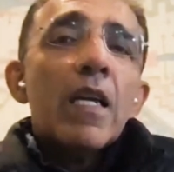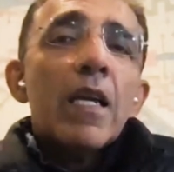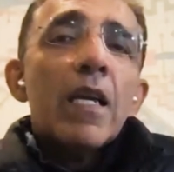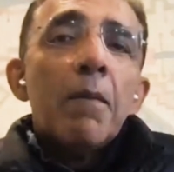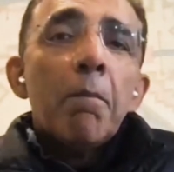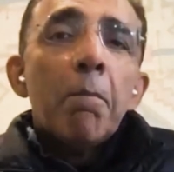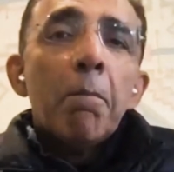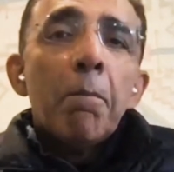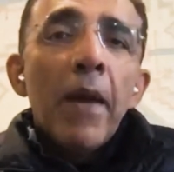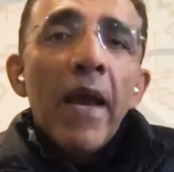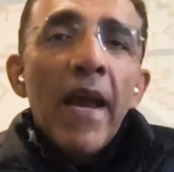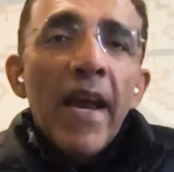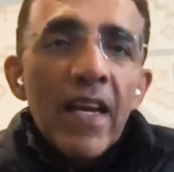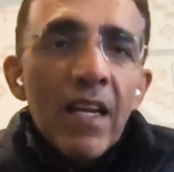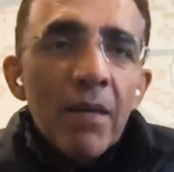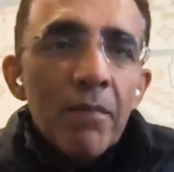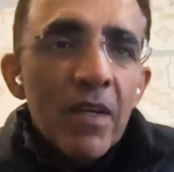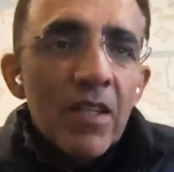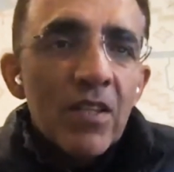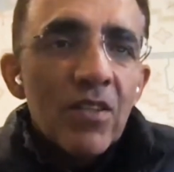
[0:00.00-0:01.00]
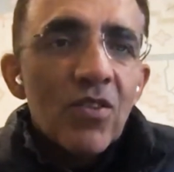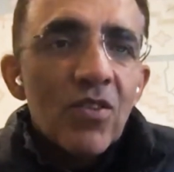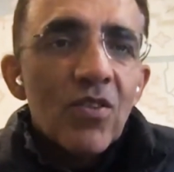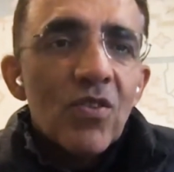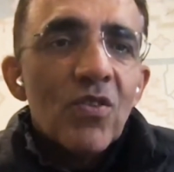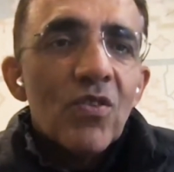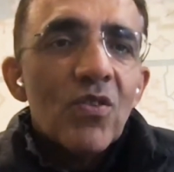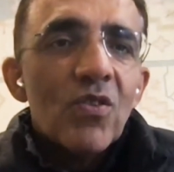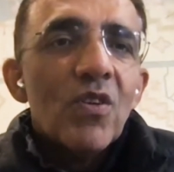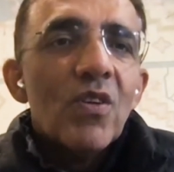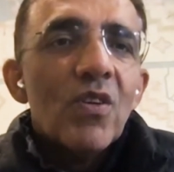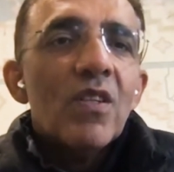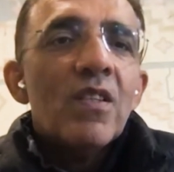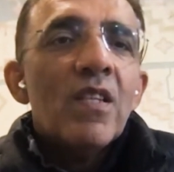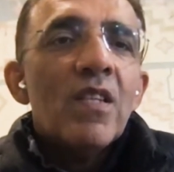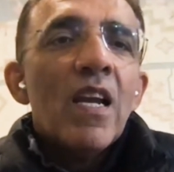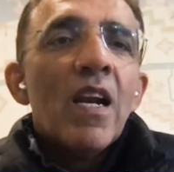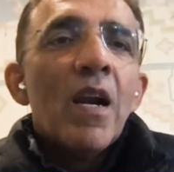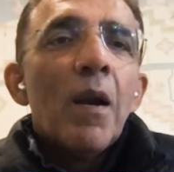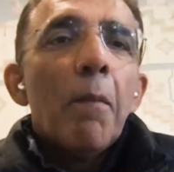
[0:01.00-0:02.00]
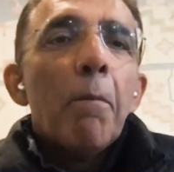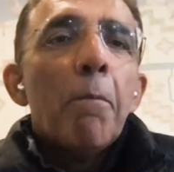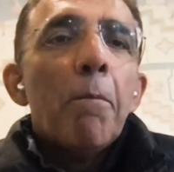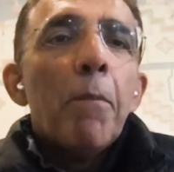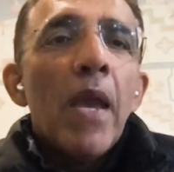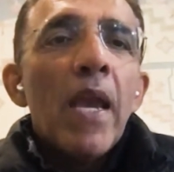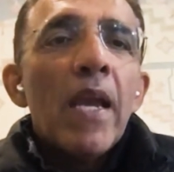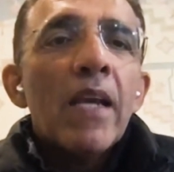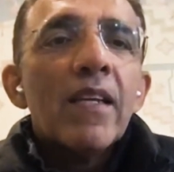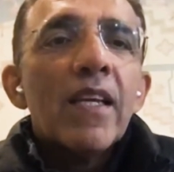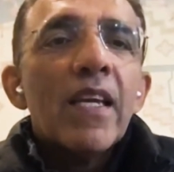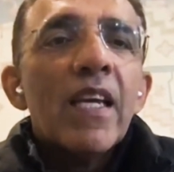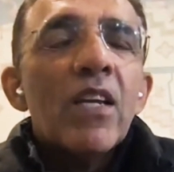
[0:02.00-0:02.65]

impediments that are baked